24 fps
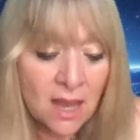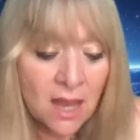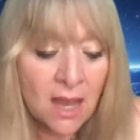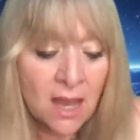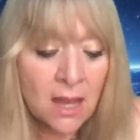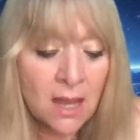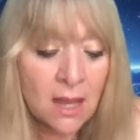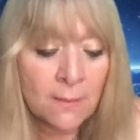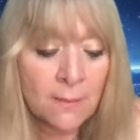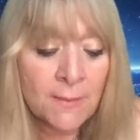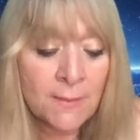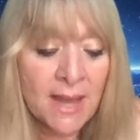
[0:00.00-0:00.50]

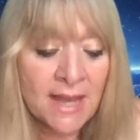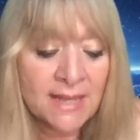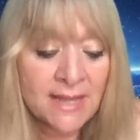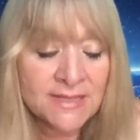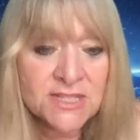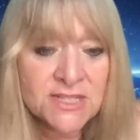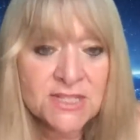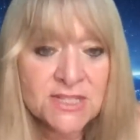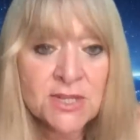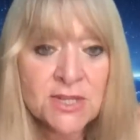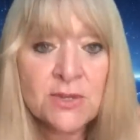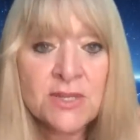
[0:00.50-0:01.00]

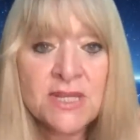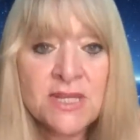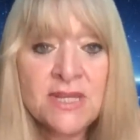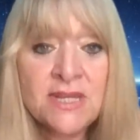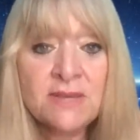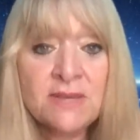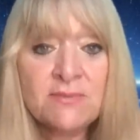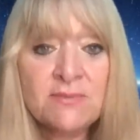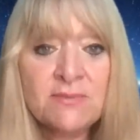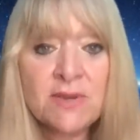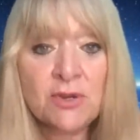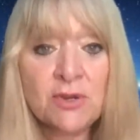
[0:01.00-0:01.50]
And so
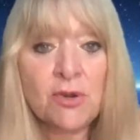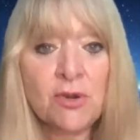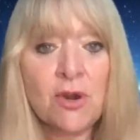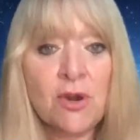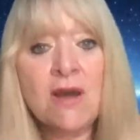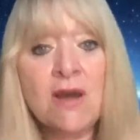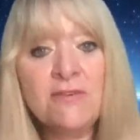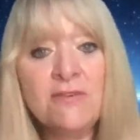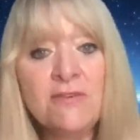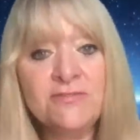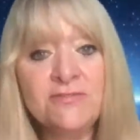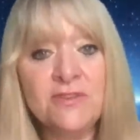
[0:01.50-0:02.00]
the
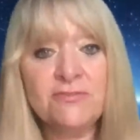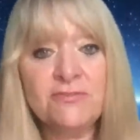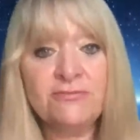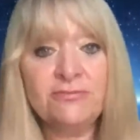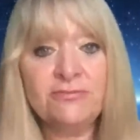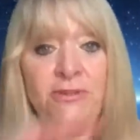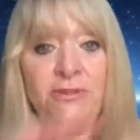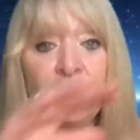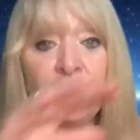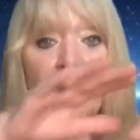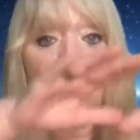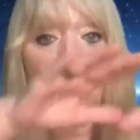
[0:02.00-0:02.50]
craft that
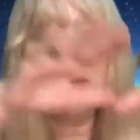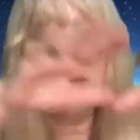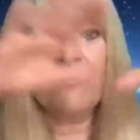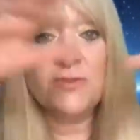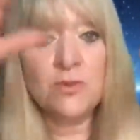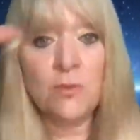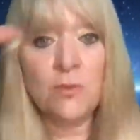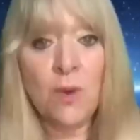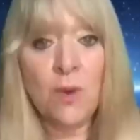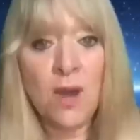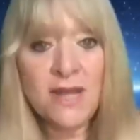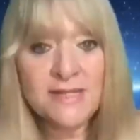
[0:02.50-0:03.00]
flew over
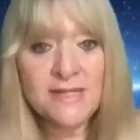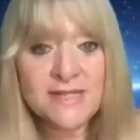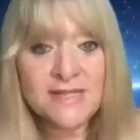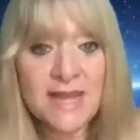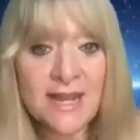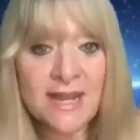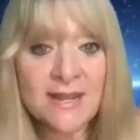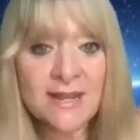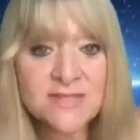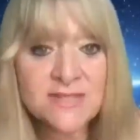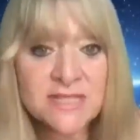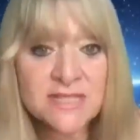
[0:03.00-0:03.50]
the White
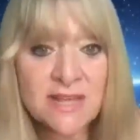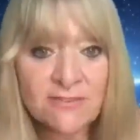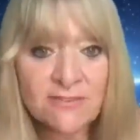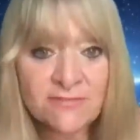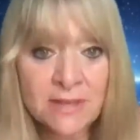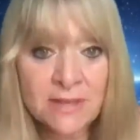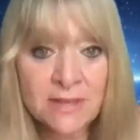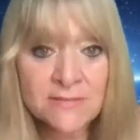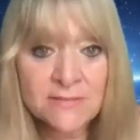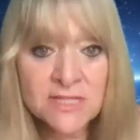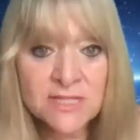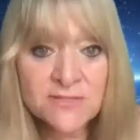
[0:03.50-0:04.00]
House, that
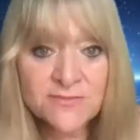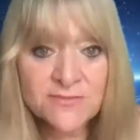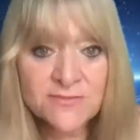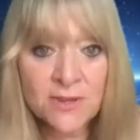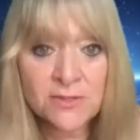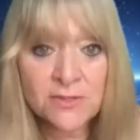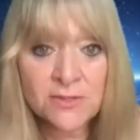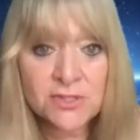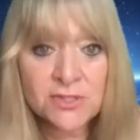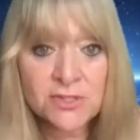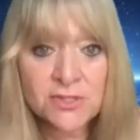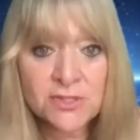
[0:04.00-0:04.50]
famous
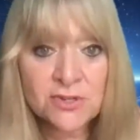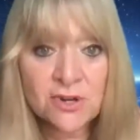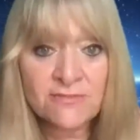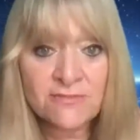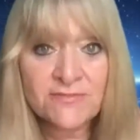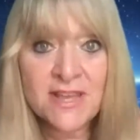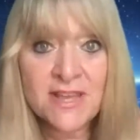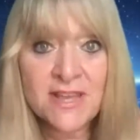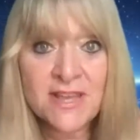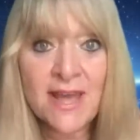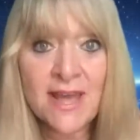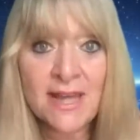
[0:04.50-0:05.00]
photograph,
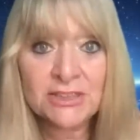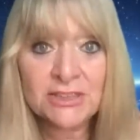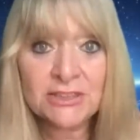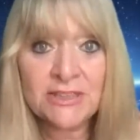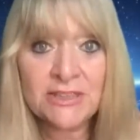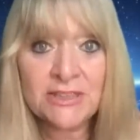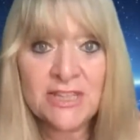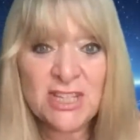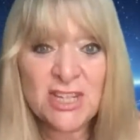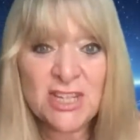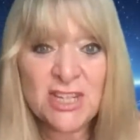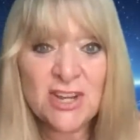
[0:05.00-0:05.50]
they are
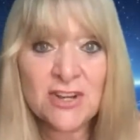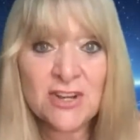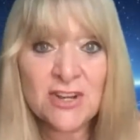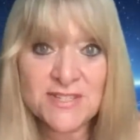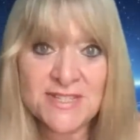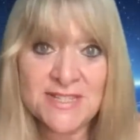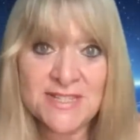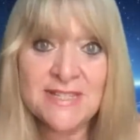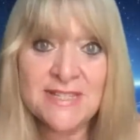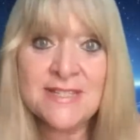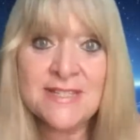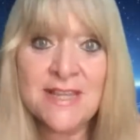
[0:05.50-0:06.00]
actually
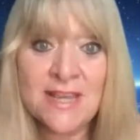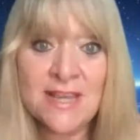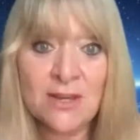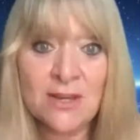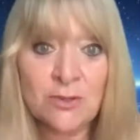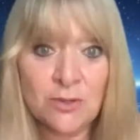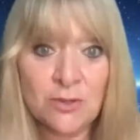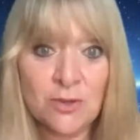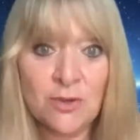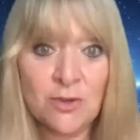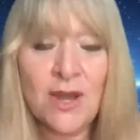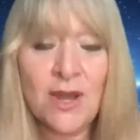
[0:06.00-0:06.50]
Nazis. They are
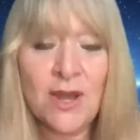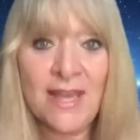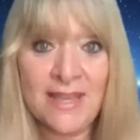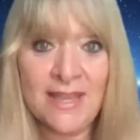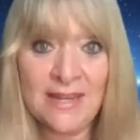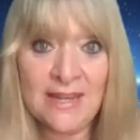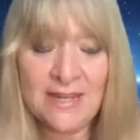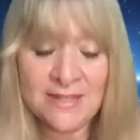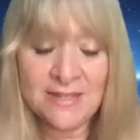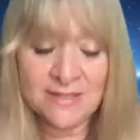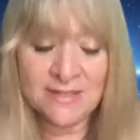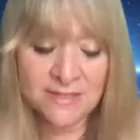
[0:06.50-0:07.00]
not
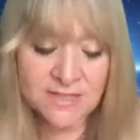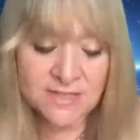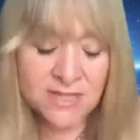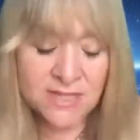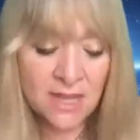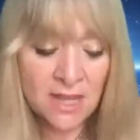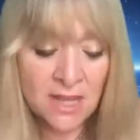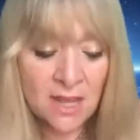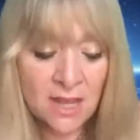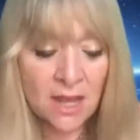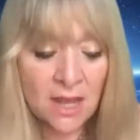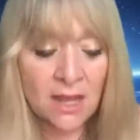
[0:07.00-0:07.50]
aliens.
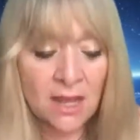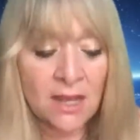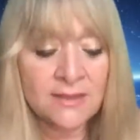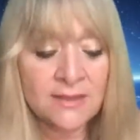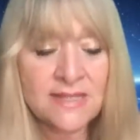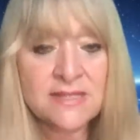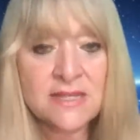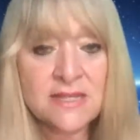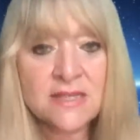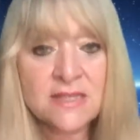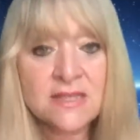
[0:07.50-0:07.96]
These are